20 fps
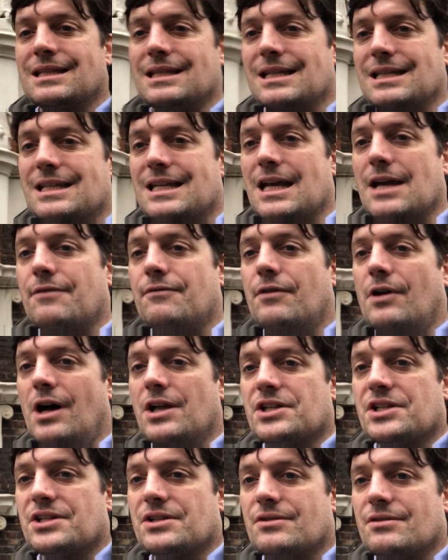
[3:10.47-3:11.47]
this King of
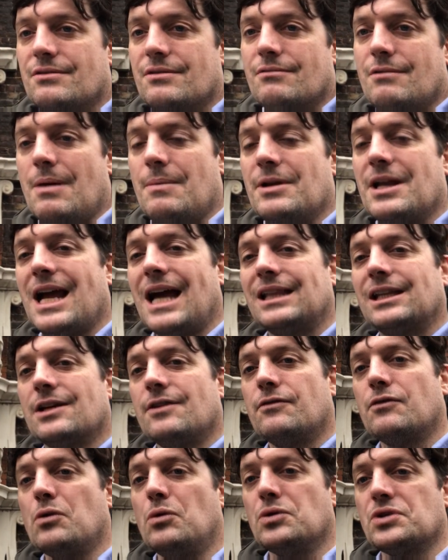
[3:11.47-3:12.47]
France, Roman
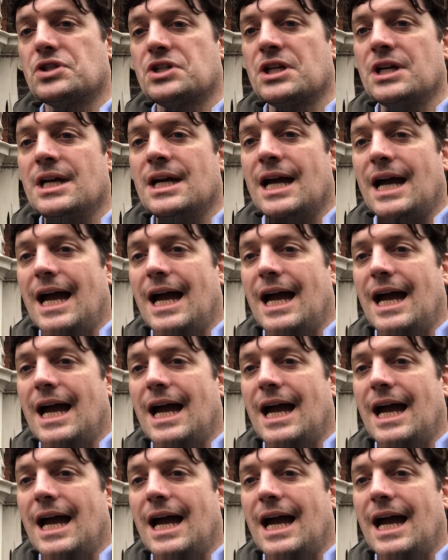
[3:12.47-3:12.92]
Catholic, of course,